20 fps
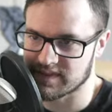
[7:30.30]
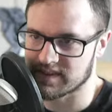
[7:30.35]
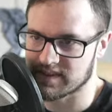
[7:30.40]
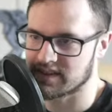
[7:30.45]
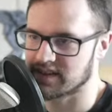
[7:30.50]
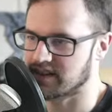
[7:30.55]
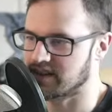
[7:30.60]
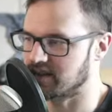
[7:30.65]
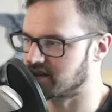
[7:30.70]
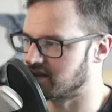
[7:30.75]

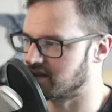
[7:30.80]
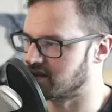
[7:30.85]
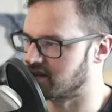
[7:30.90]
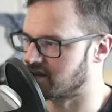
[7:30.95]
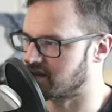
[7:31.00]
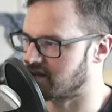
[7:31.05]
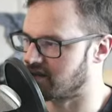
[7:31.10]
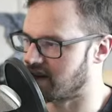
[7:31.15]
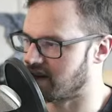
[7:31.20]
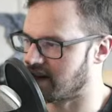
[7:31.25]
I'll
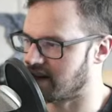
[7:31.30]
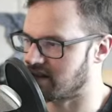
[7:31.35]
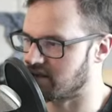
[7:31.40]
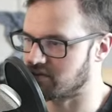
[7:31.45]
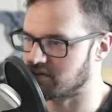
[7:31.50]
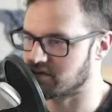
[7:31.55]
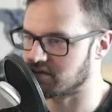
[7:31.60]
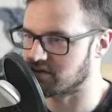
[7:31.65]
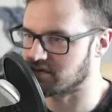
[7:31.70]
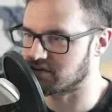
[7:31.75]
zero
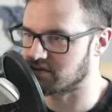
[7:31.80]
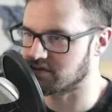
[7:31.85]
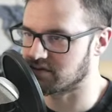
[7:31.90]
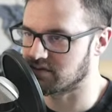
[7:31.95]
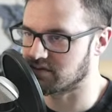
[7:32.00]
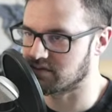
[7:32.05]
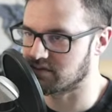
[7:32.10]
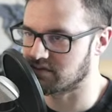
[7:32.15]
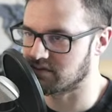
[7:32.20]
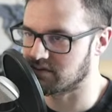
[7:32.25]
out
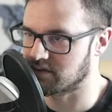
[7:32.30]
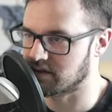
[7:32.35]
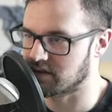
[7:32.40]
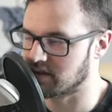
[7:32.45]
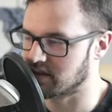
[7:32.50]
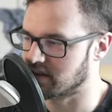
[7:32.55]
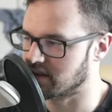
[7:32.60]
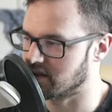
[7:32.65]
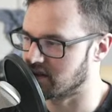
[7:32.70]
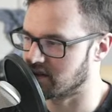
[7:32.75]

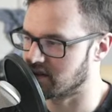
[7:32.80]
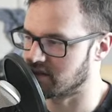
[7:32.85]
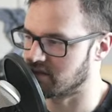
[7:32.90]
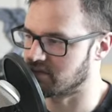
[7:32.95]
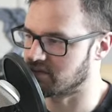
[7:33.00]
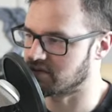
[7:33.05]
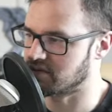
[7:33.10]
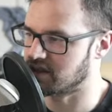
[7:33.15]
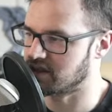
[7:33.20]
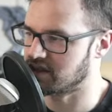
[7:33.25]
the
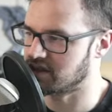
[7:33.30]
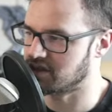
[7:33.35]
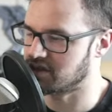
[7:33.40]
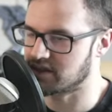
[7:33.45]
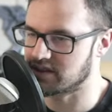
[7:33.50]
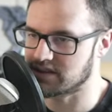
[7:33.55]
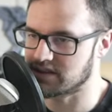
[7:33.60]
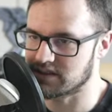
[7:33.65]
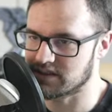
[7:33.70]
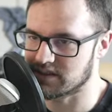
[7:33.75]

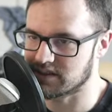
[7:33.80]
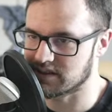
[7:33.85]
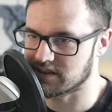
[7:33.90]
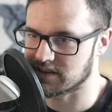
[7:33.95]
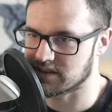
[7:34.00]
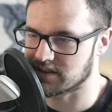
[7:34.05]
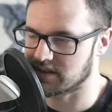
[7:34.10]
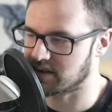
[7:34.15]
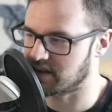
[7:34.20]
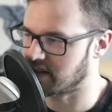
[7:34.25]
rotations,
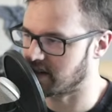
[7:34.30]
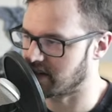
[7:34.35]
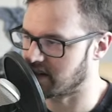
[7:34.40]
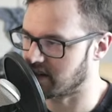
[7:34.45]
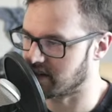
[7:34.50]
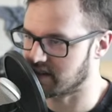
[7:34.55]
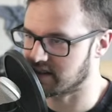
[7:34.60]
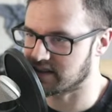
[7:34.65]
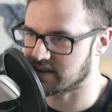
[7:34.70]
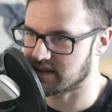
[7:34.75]

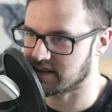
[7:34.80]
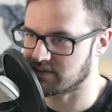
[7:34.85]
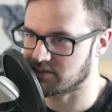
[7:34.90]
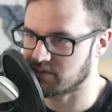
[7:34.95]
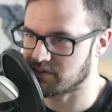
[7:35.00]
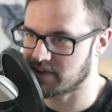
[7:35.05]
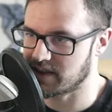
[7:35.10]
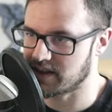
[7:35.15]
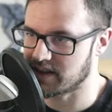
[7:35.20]
and we'll make a